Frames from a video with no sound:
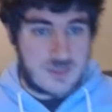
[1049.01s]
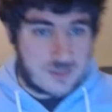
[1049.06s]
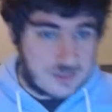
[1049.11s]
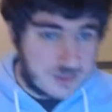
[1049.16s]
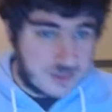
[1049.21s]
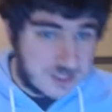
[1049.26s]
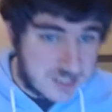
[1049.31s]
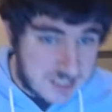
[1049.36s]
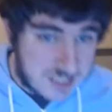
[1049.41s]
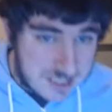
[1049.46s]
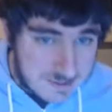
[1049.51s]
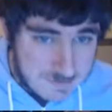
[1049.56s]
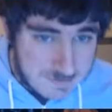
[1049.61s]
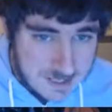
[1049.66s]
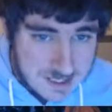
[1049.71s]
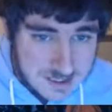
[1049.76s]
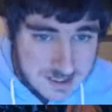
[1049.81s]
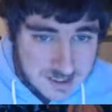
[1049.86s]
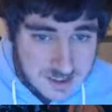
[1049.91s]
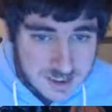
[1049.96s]
The team
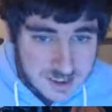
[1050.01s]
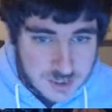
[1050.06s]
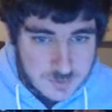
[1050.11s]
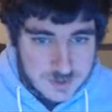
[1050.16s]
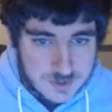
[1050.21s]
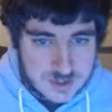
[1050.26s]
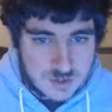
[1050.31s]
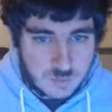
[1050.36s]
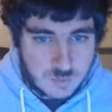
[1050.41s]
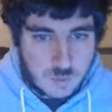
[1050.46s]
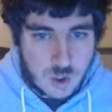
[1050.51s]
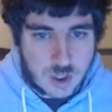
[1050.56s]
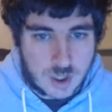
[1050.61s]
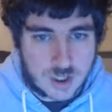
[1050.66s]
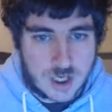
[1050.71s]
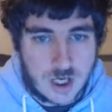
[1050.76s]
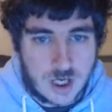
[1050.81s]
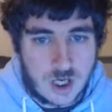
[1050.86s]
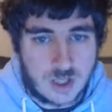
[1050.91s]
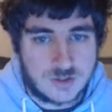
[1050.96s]
is continuing to work
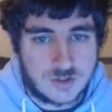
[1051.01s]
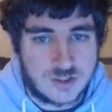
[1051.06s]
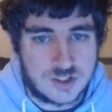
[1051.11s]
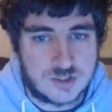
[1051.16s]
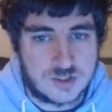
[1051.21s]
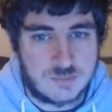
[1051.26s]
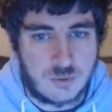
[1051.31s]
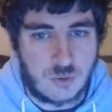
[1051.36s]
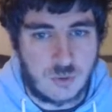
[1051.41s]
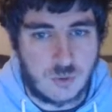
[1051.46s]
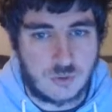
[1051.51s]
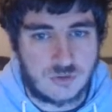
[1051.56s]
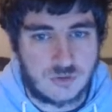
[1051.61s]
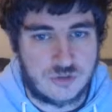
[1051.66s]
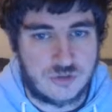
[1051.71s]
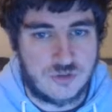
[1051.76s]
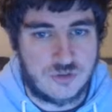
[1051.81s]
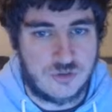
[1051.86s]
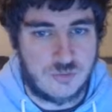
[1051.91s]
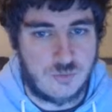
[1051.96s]
hard to support
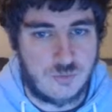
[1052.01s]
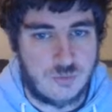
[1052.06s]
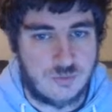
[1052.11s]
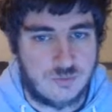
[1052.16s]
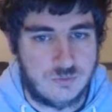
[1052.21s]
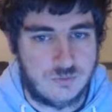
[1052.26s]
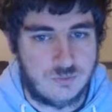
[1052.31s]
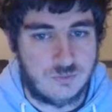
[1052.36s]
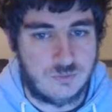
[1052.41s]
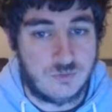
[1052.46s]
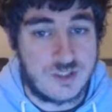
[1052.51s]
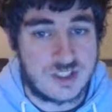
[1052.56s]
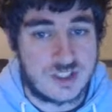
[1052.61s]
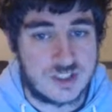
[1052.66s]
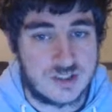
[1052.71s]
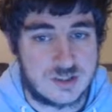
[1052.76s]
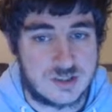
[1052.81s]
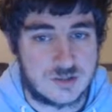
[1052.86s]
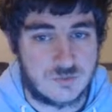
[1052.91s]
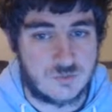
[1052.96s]
the
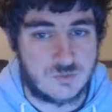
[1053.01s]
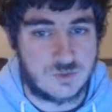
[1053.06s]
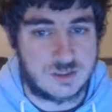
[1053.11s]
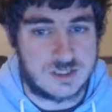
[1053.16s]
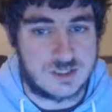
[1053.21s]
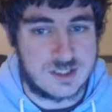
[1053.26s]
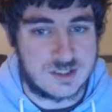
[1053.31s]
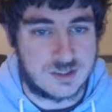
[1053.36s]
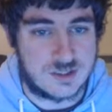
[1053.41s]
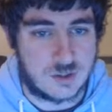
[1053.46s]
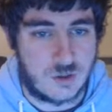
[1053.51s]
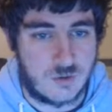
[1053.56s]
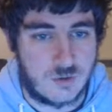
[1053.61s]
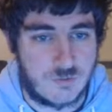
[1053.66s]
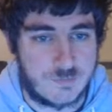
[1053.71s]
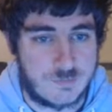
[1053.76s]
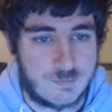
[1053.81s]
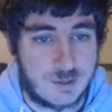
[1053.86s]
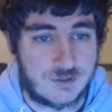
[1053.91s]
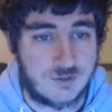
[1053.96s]
recent release of
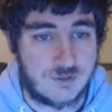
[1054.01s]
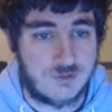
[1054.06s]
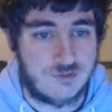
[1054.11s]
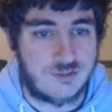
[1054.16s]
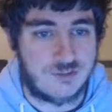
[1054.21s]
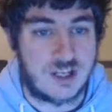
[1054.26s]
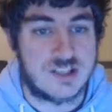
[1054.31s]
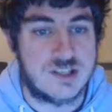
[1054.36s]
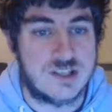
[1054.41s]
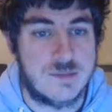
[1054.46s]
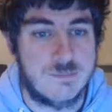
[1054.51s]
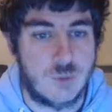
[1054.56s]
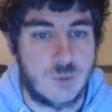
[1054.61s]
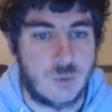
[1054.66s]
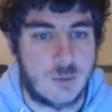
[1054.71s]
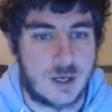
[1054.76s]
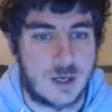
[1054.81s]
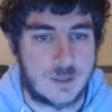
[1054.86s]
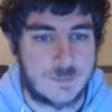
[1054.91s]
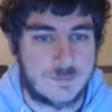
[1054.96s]
Puzzle Fighter
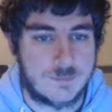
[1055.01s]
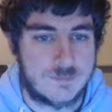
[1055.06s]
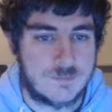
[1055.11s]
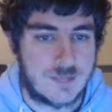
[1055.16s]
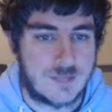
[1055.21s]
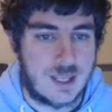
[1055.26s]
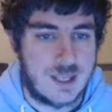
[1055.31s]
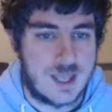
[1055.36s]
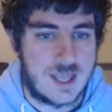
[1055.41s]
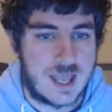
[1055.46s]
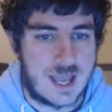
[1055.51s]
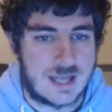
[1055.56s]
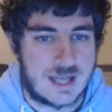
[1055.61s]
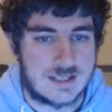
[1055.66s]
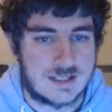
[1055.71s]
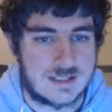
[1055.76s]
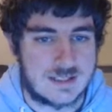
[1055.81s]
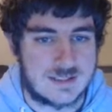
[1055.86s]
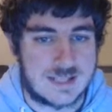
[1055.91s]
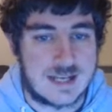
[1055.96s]
Mobile, and
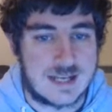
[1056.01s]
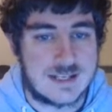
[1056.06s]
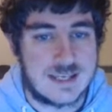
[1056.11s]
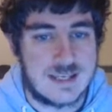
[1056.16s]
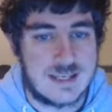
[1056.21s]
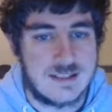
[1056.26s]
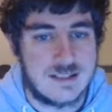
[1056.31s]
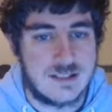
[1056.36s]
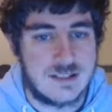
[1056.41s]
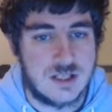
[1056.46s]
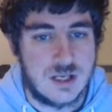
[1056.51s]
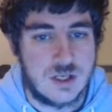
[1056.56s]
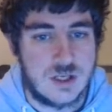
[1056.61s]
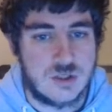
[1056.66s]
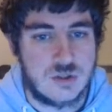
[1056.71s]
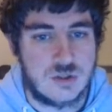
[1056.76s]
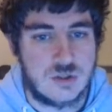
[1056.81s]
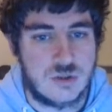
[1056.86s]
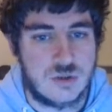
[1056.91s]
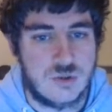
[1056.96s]
is dedicated
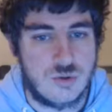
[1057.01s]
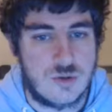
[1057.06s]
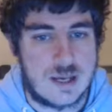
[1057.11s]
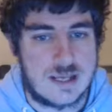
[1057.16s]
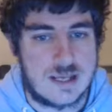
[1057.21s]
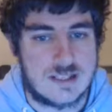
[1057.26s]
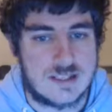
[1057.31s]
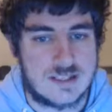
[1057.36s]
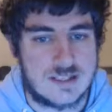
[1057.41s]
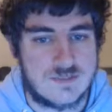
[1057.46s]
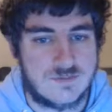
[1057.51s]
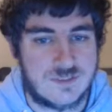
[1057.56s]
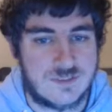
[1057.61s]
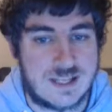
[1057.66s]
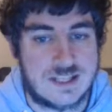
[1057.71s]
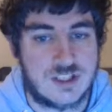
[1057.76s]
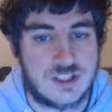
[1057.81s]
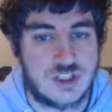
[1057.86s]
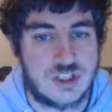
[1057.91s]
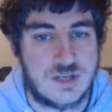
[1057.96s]
to its
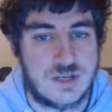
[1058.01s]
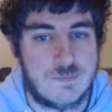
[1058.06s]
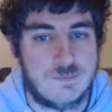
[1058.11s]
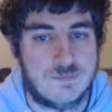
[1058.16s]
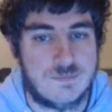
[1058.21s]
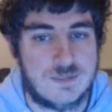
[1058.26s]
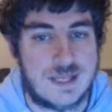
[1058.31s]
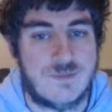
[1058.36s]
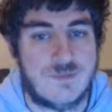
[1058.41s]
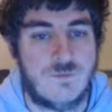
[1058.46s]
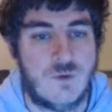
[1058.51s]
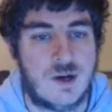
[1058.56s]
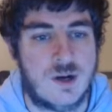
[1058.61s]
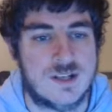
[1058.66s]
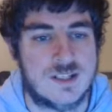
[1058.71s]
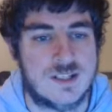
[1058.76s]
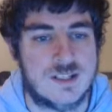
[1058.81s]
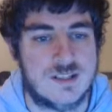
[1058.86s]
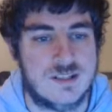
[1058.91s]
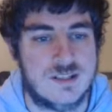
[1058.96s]
flagship Dead
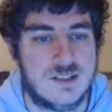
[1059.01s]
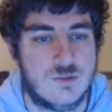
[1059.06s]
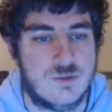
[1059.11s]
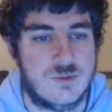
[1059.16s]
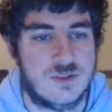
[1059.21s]
Rising series.